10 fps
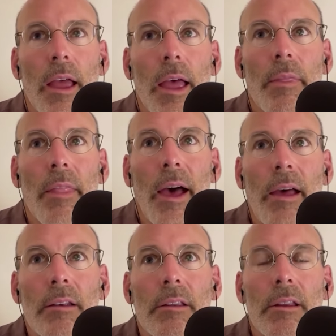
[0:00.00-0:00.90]
And
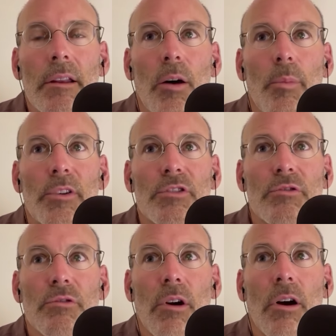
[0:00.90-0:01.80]
that can help us
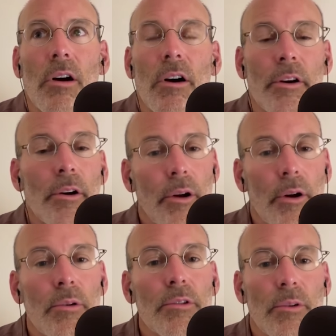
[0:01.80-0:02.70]
draw on our
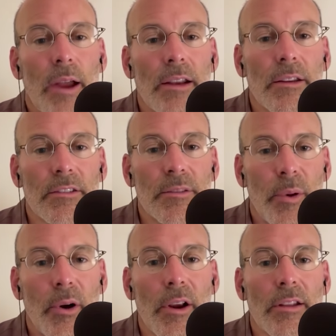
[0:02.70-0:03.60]
own direct
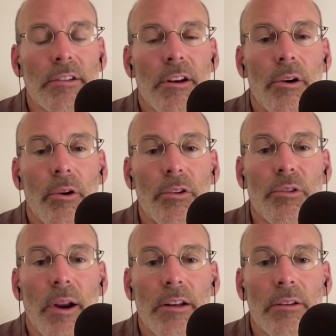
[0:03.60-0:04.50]
experience and our own
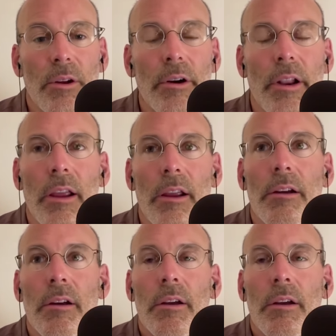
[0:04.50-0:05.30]
direct learning.